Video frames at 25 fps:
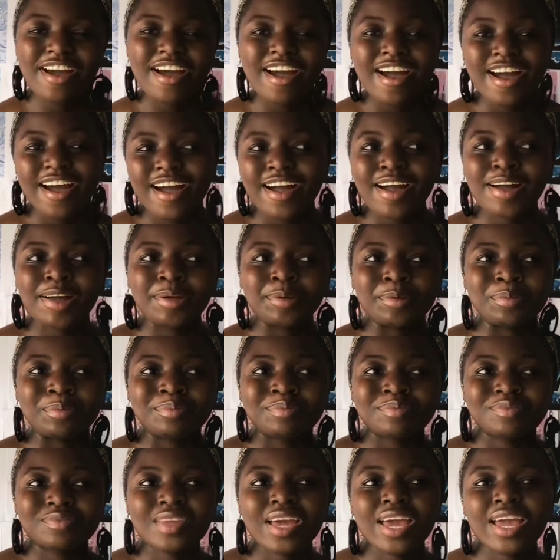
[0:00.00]
I
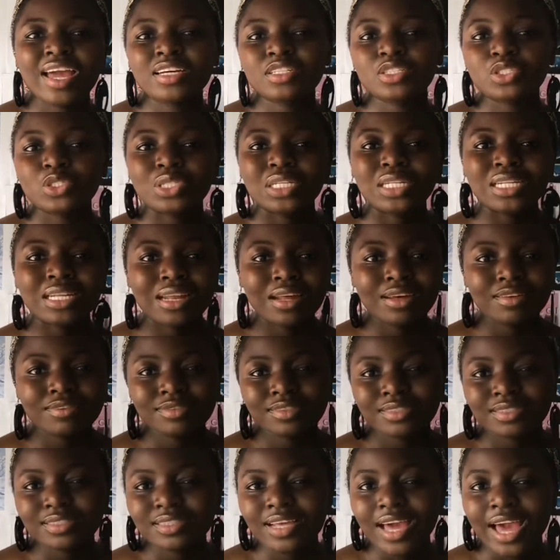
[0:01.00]
actually love
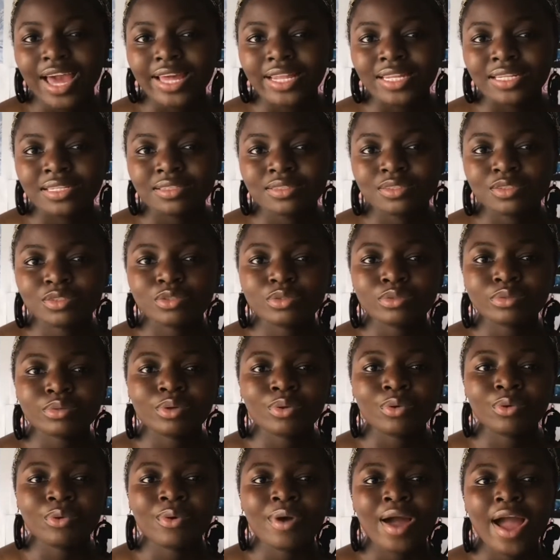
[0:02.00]
styling,
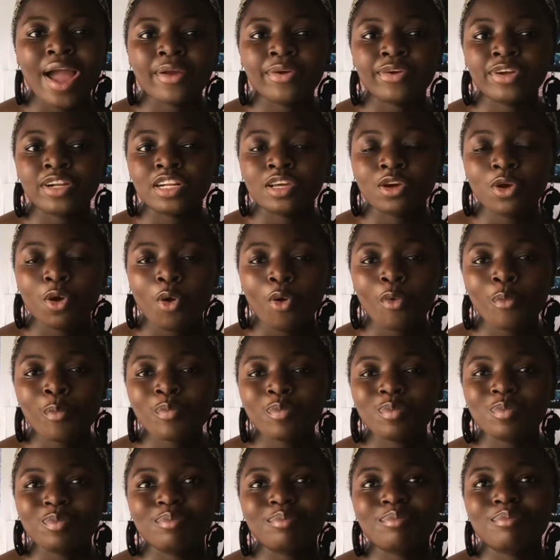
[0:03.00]
so I really hope
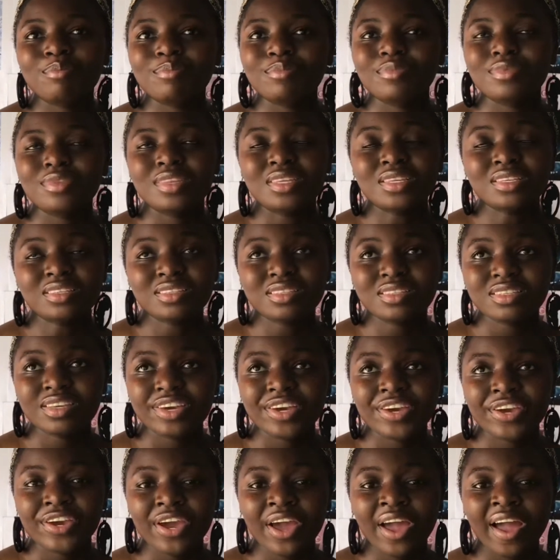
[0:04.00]
this
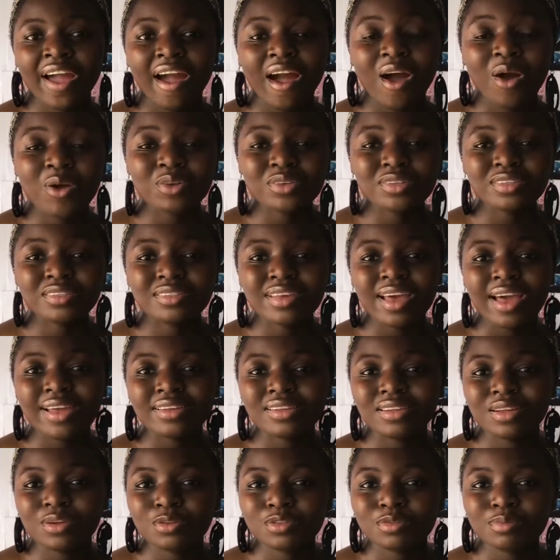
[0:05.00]
year I'll start
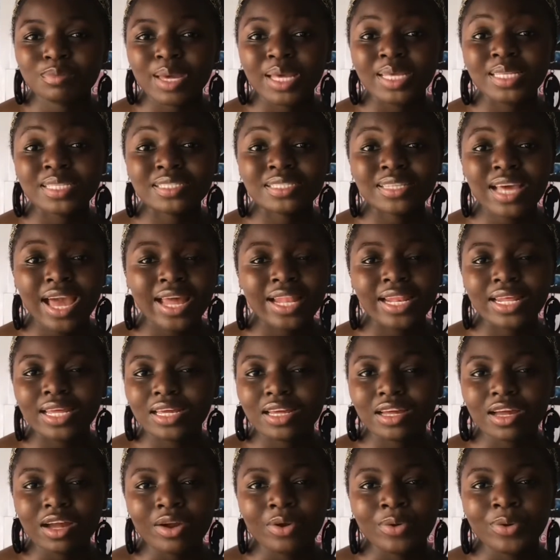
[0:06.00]
out my styling
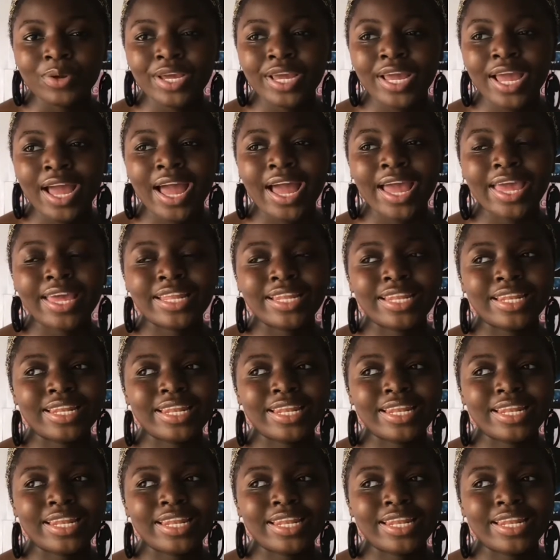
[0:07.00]
career in